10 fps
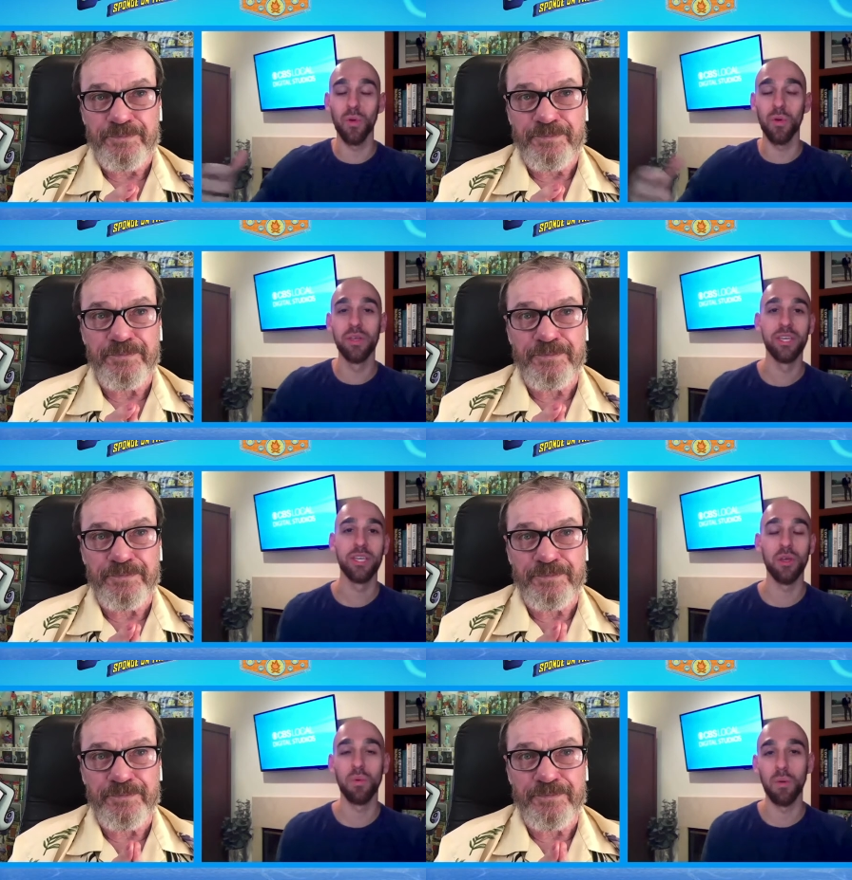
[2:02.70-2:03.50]
Speaker 1: Koral.
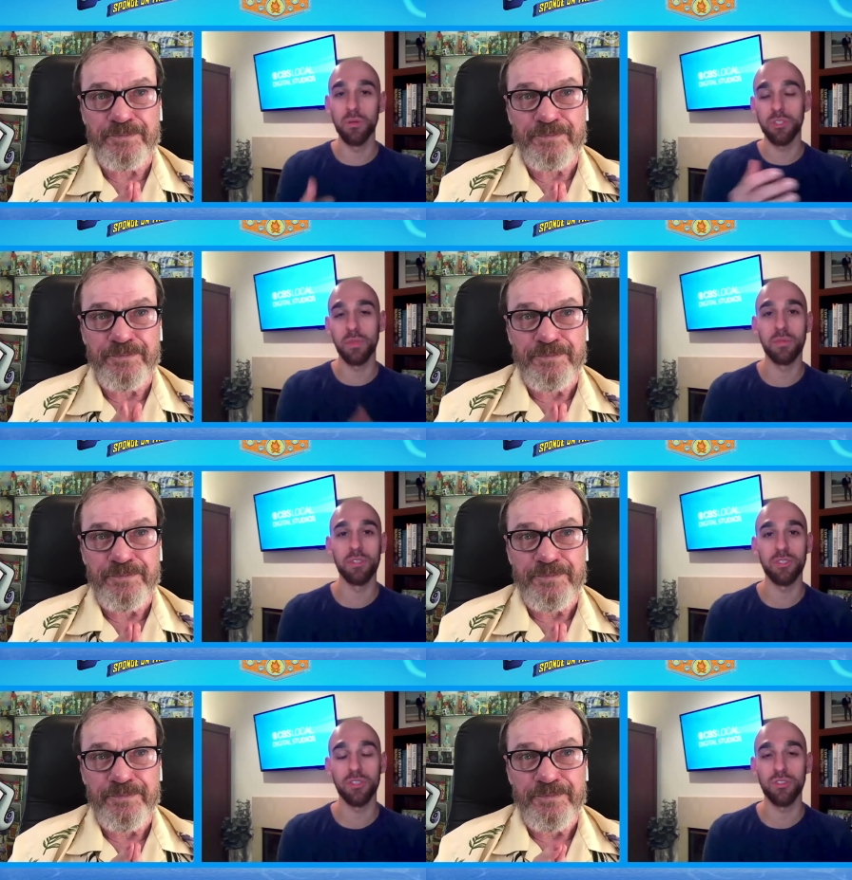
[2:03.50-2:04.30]
You know, what were some of
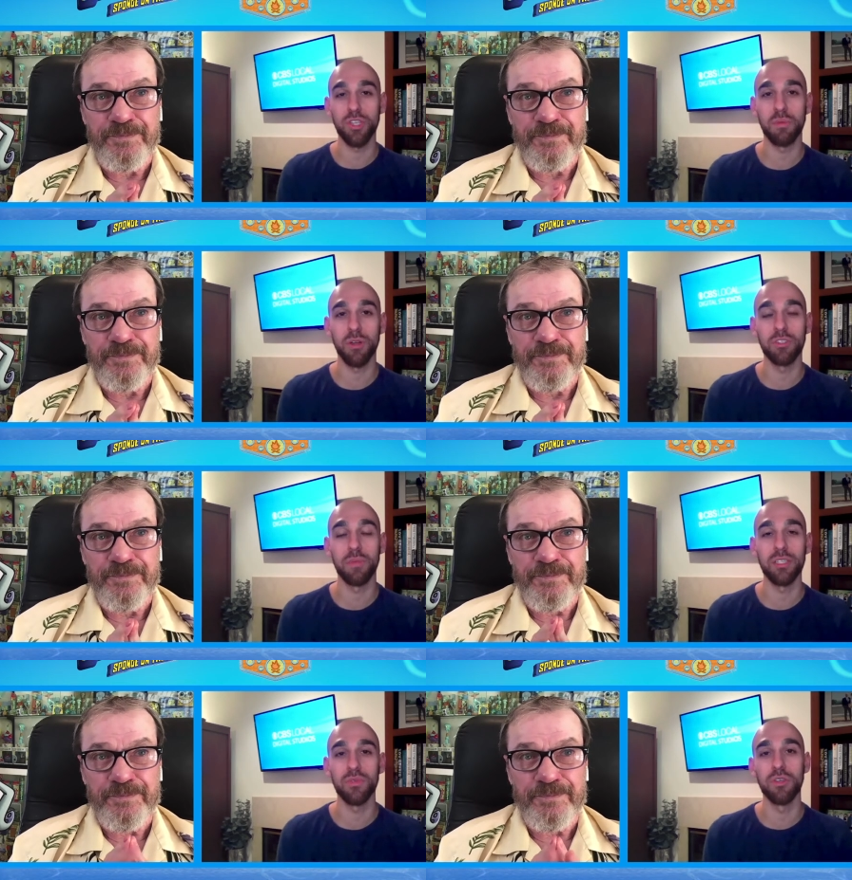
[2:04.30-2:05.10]
the most interesting
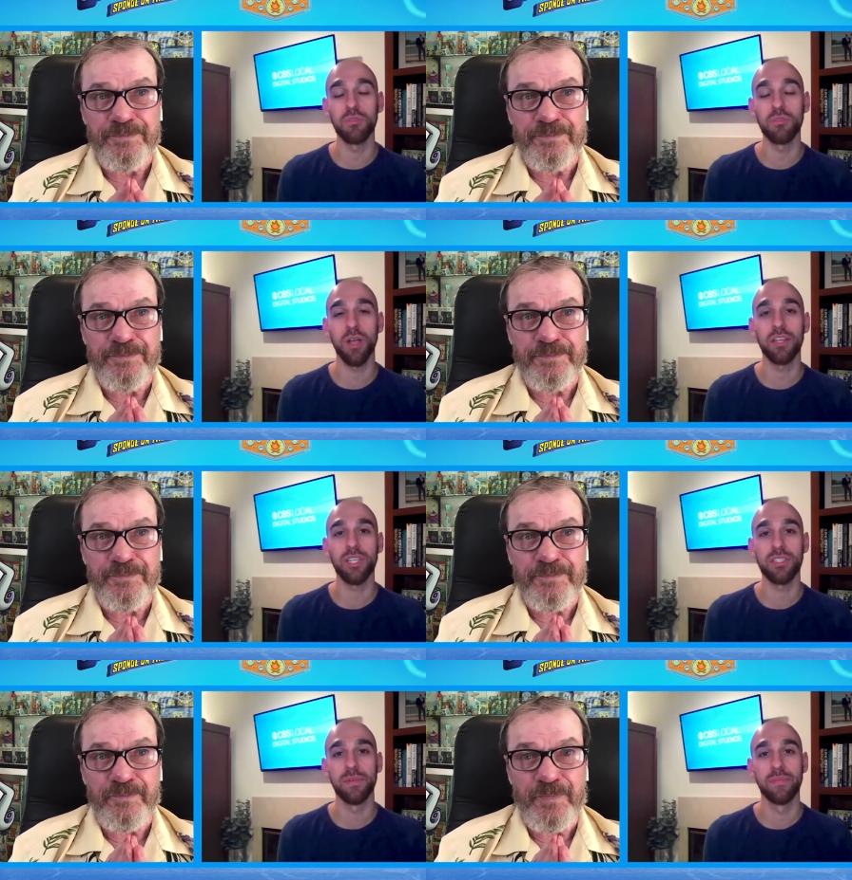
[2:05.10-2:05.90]
parts about doing those
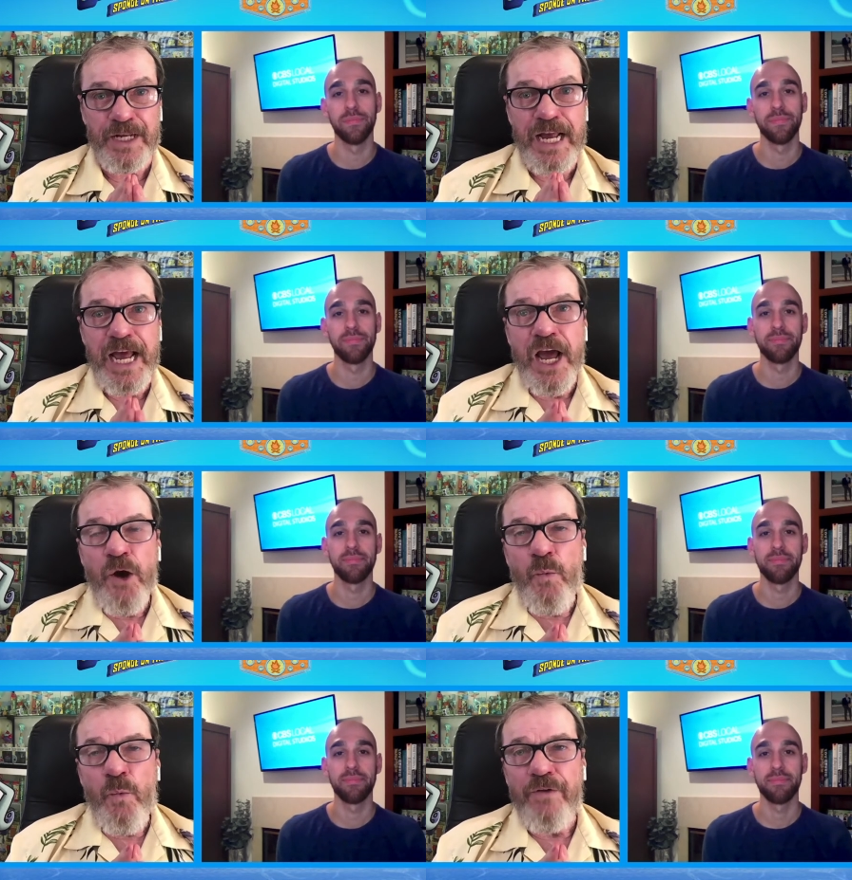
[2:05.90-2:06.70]
projects?
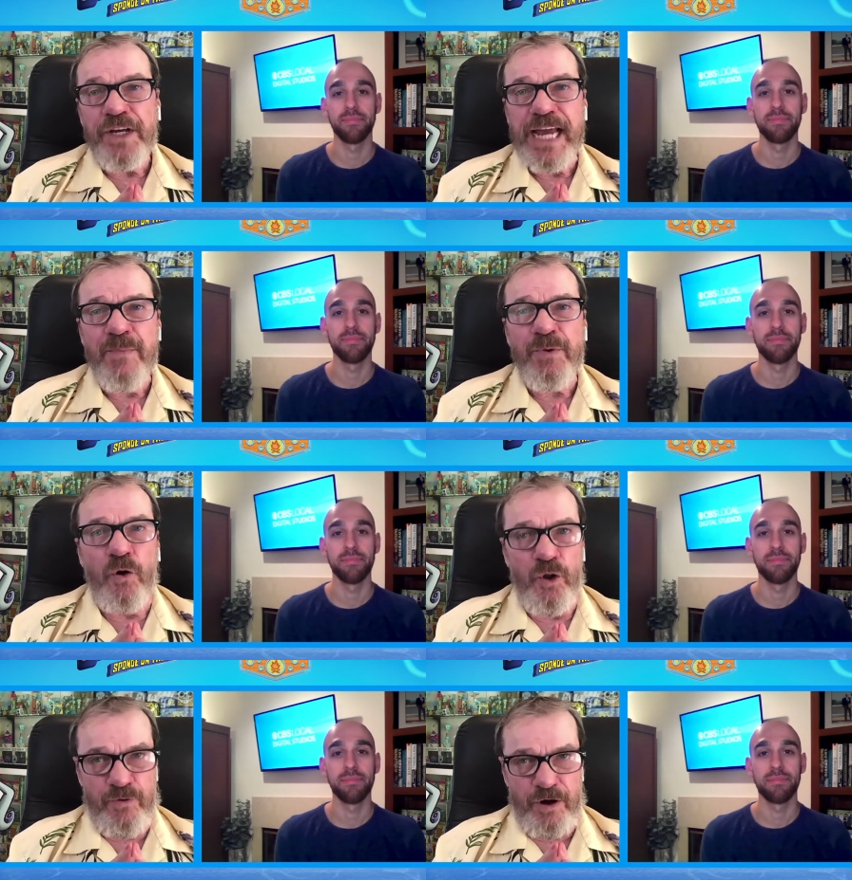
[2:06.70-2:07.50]
Speaker 2: Well, the
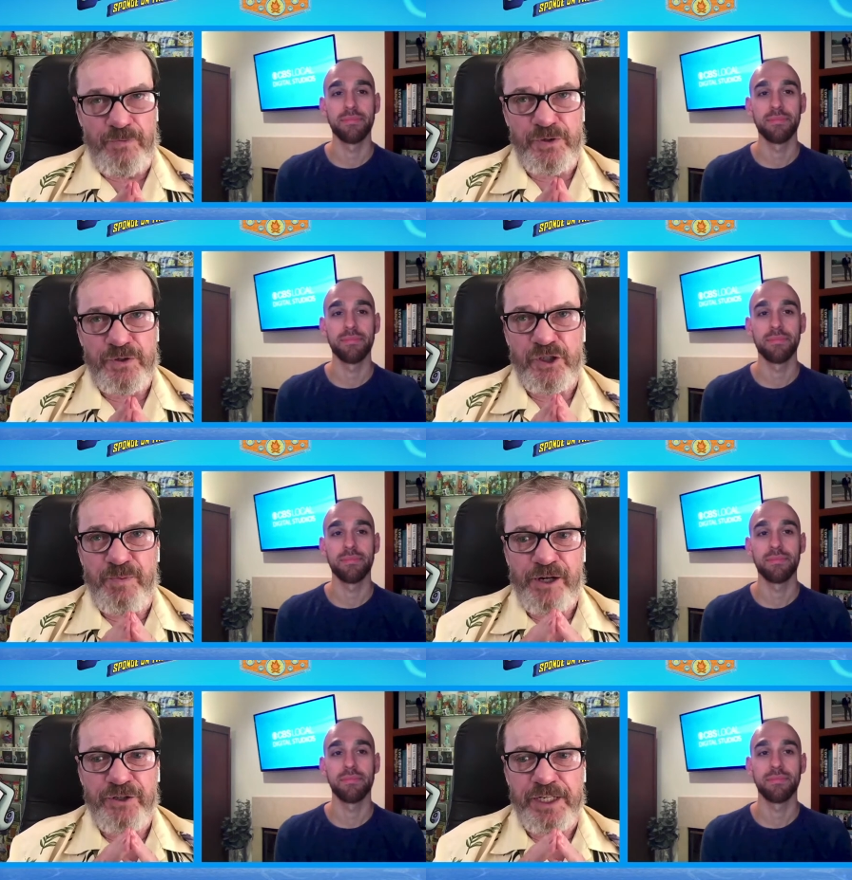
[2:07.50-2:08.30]
Kamp Koral part
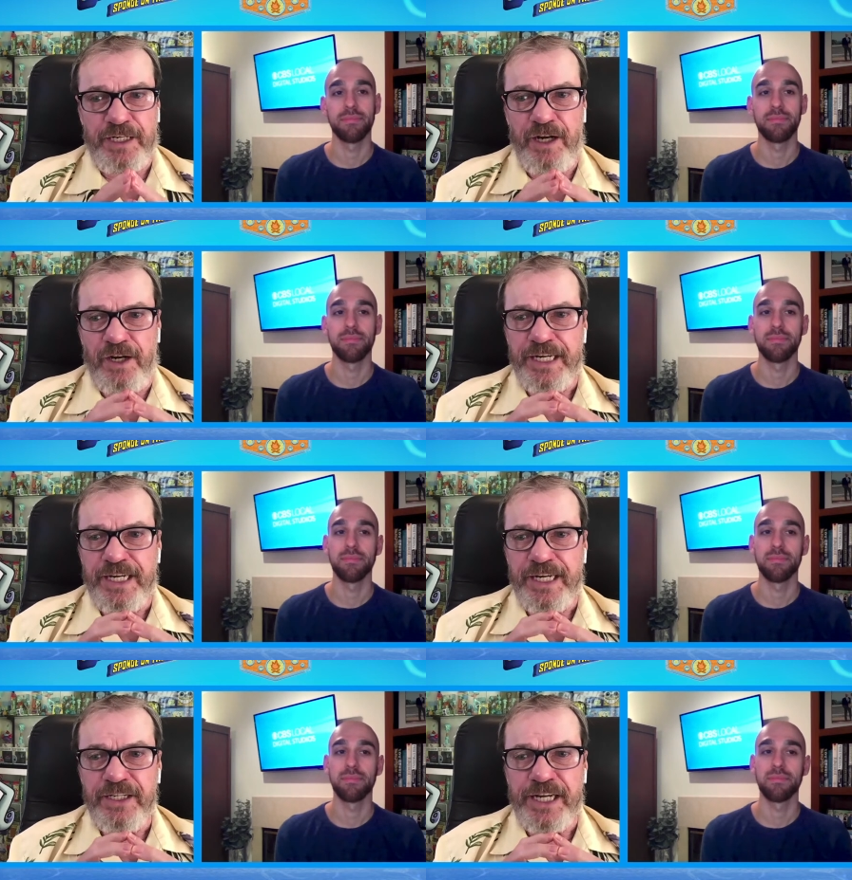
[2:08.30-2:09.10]
was especially
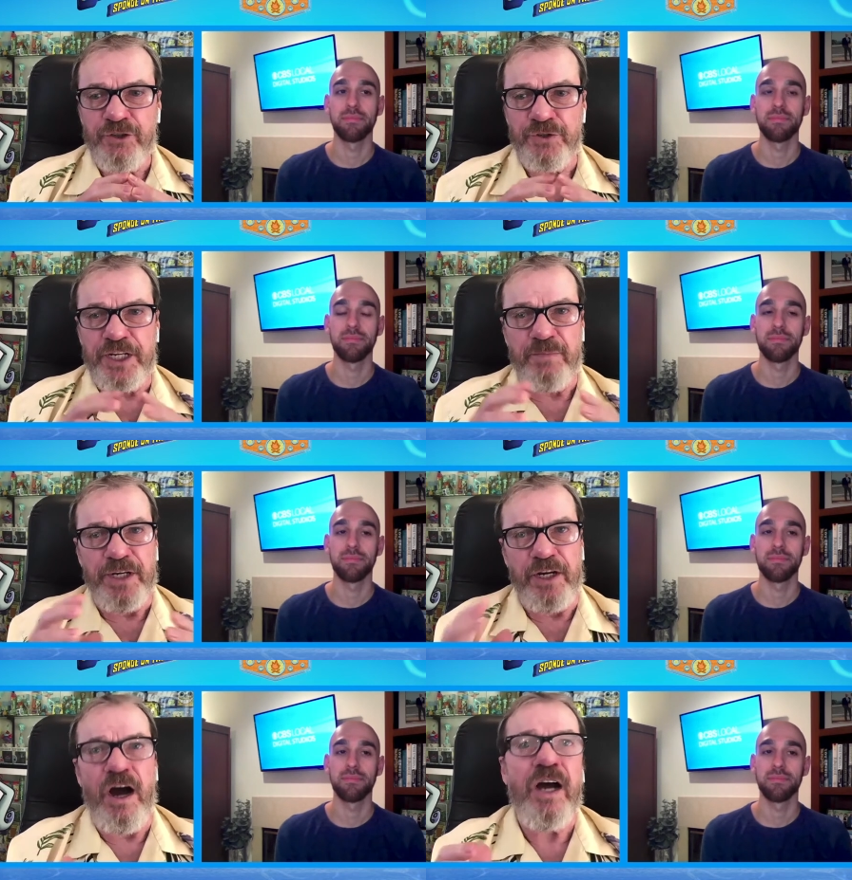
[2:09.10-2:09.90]
uh,
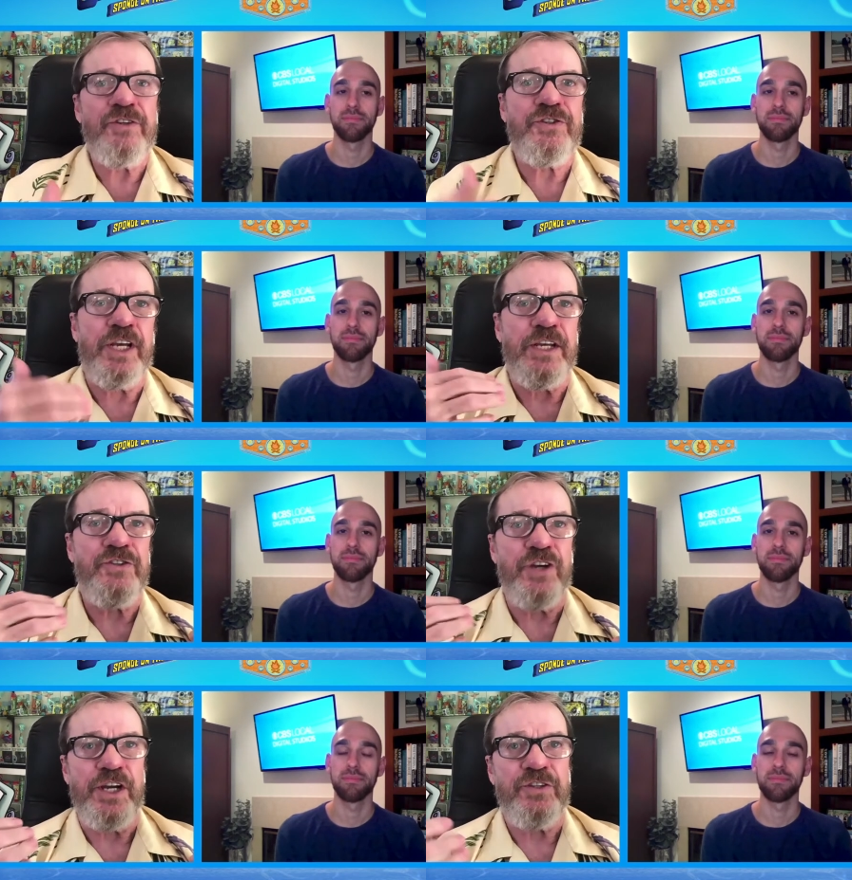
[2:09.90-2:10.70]
interesting because
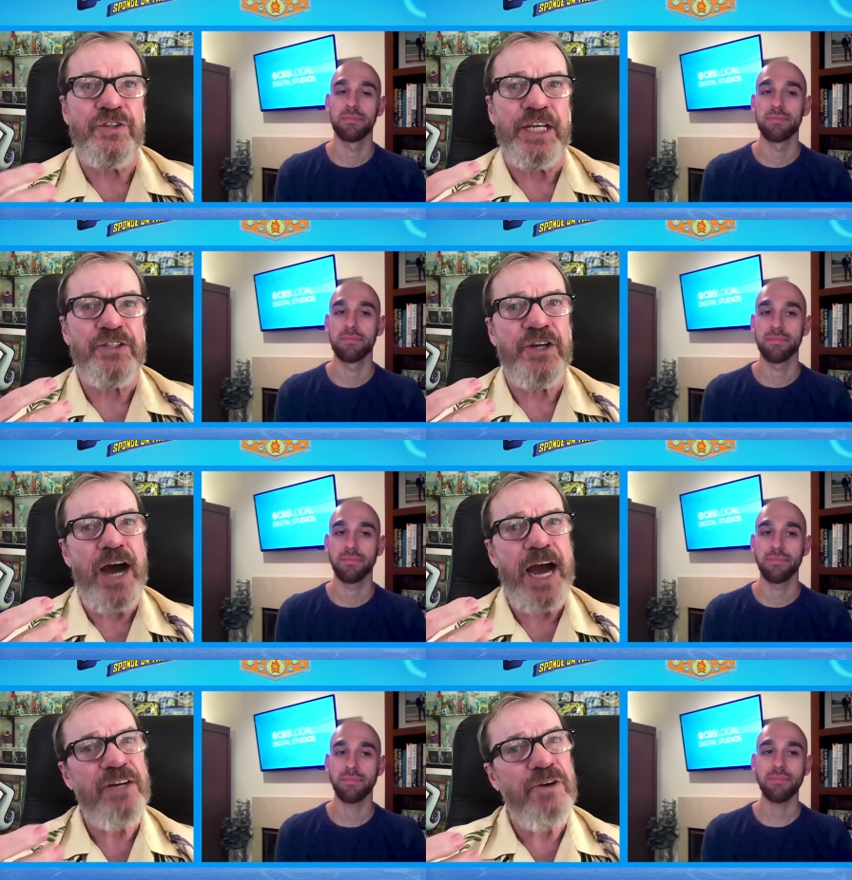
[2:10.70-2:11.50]
it's it's
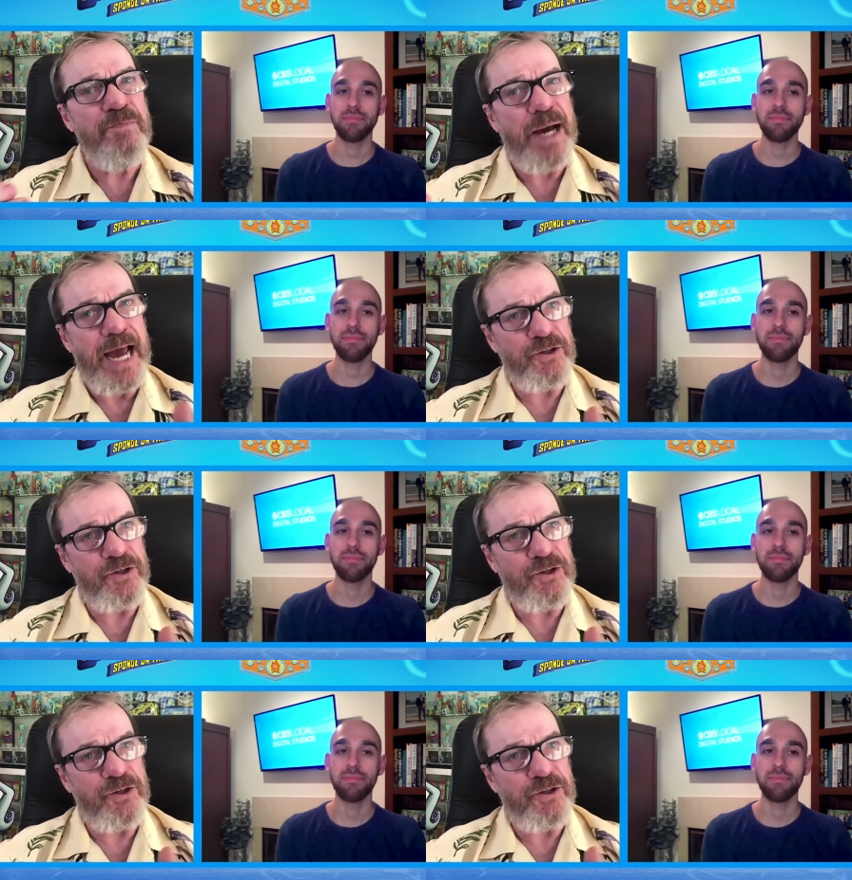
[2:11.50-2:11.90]
it's kind of a